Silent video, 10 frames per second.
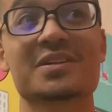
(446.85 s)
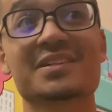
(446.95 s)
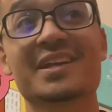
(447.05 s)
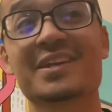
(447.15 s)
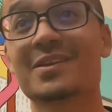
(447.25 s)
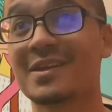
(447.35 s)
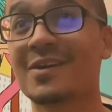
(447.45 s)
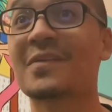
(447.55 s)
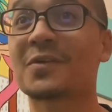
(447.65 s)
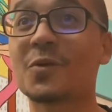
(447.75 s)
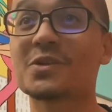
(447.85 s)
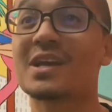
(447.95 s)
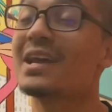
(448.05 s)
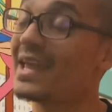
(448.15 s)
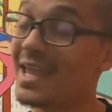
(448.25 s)
and, and he'll have to go
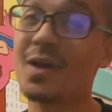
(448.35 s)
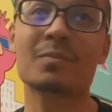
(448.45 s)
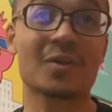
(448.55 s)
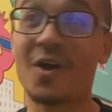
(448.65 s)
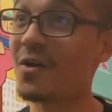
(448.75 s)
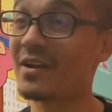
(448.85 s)
him, Lara,